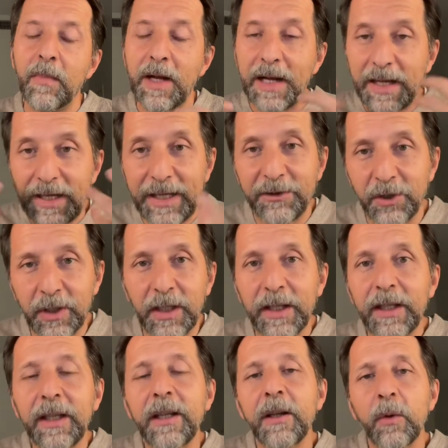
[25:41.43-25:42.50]

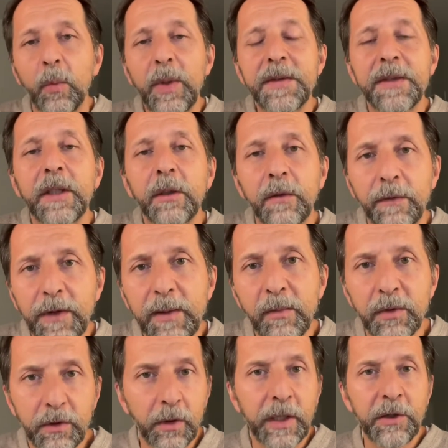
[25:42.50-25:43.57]
allegedly with the famous
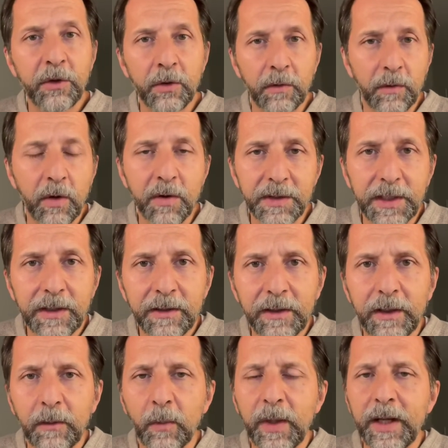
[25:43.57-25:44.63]
donation of
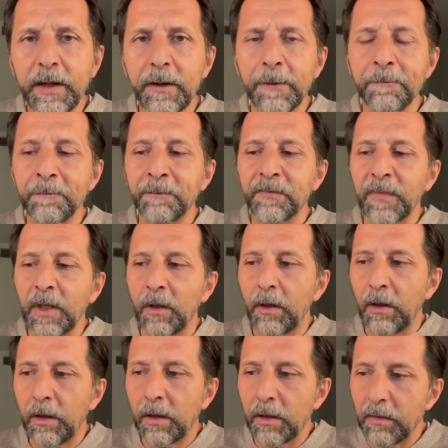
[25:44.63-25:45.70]
Constantine, where
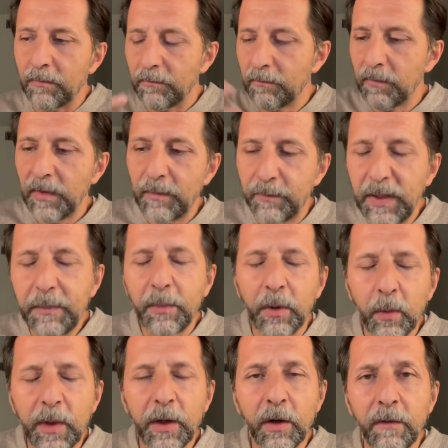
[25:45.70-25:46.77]
uh, people
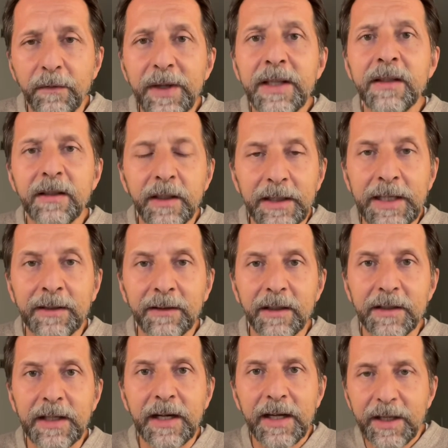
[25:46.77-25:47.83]
were convinced in Dante's
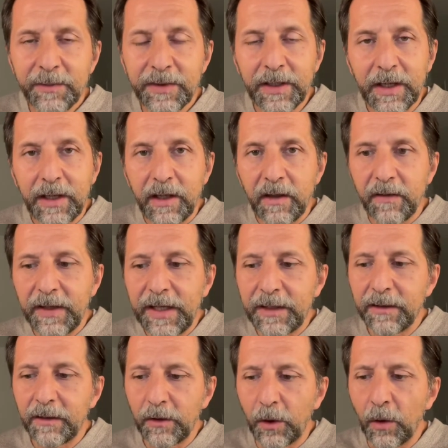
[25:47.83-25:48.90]
times
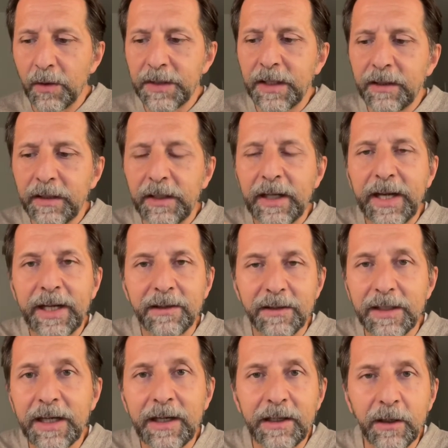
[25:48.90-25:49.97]
that Constantine had
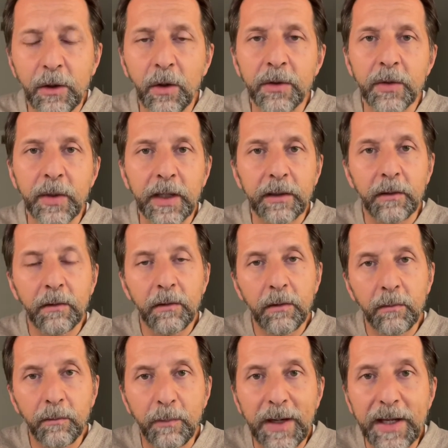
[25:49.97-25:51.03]
signed a contract
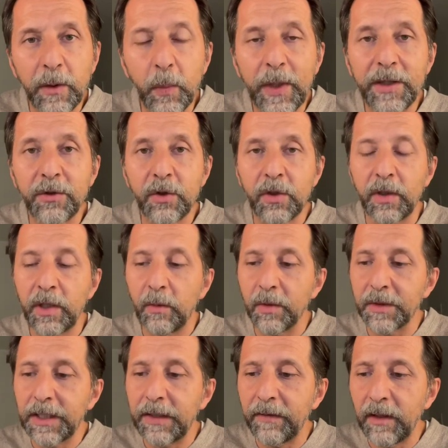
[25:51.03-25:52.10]
by which he was
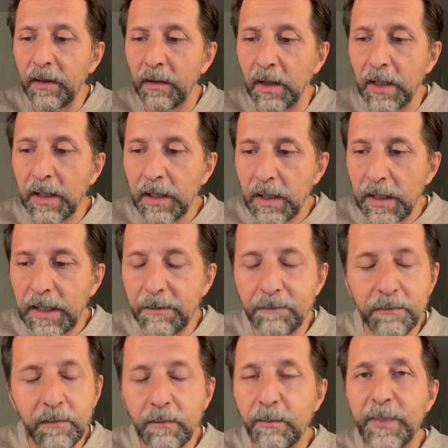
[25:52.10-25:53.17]
giving a
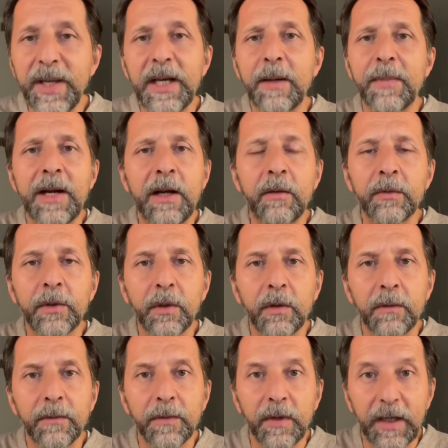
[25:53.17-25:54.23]
big amount
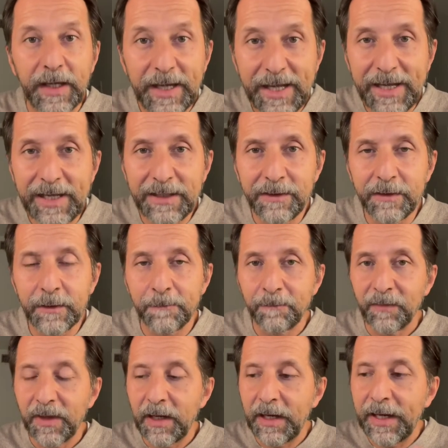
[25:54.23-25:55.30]
of lands
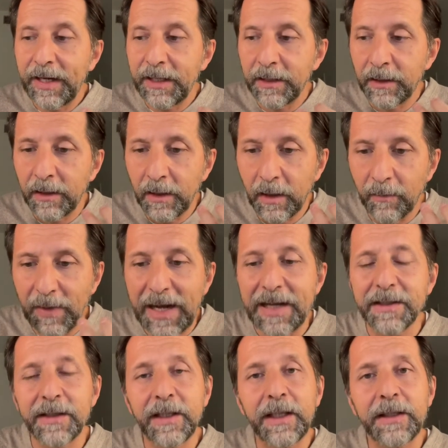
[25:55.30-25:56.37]
and uh,
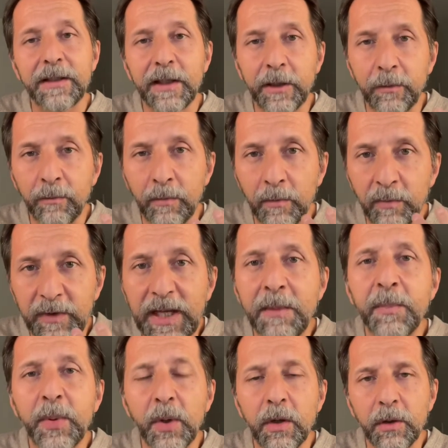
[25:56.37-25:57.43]
assets and
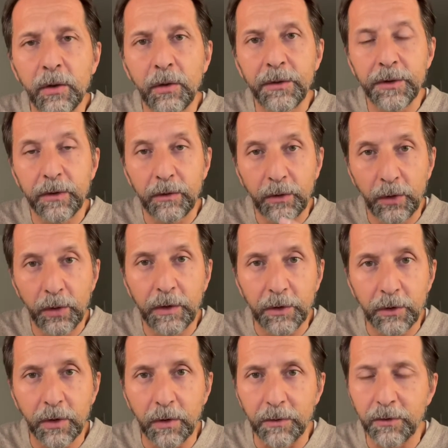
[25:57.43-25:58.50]
temporal goods to the
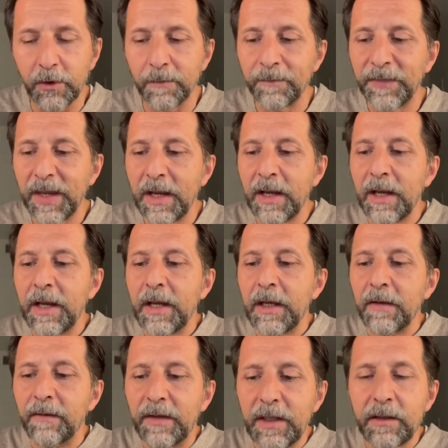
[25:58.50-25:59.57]
church.
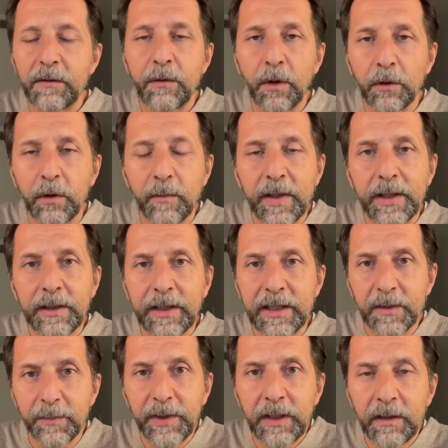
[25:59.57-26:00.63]
This document has
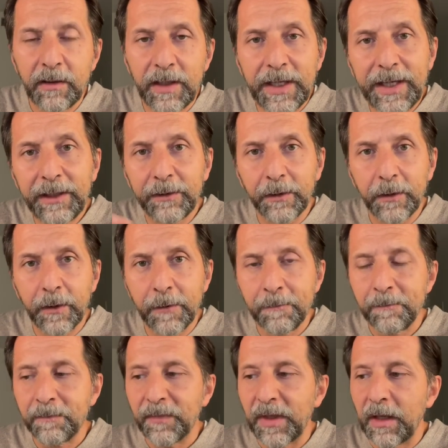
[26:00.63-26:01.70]
been later
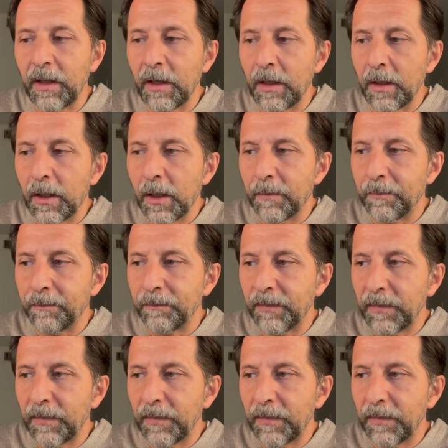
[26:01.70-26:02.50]
um,